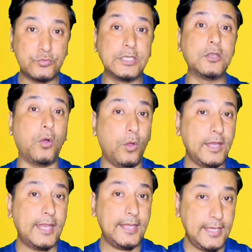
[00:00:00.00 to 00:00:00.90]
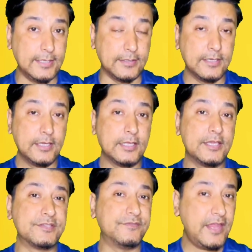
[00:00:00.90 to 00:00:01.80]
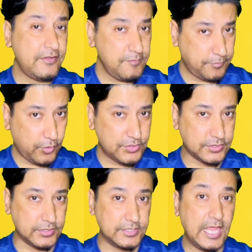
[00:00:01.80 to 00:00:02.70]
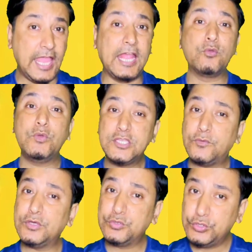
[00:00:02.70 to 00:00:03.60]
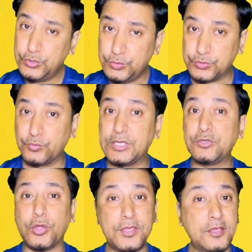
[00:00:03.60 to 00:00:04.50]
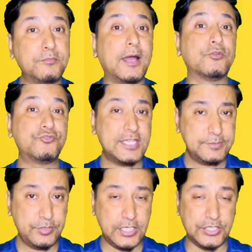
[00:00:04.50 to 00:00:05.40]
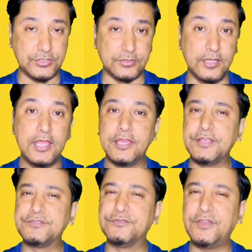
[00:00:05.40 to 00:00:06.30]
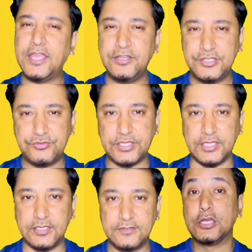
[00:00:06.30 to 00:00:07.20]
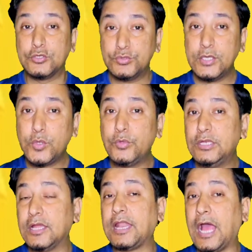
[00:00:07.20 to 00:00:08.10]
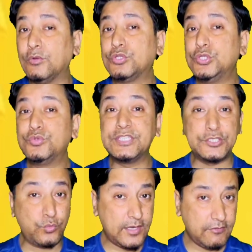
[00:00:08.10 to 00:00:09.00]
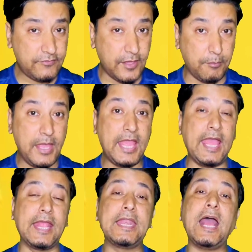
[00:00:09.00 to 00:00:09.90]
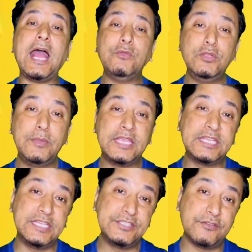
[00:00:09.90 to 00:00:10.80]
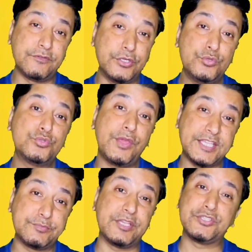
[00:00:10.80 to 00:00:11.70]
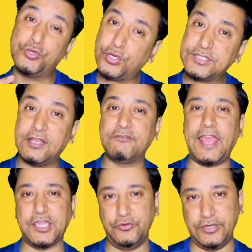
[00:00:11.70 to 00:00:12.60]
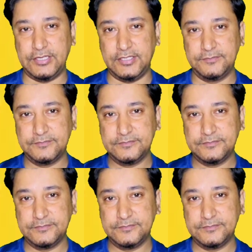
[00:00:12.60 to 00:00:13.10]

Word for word: between on and in is very important, and which one to use when talking about transportation is very tricky. Today, we will learn how to use each one of them, and I will make it easier for you to express yourself accurately.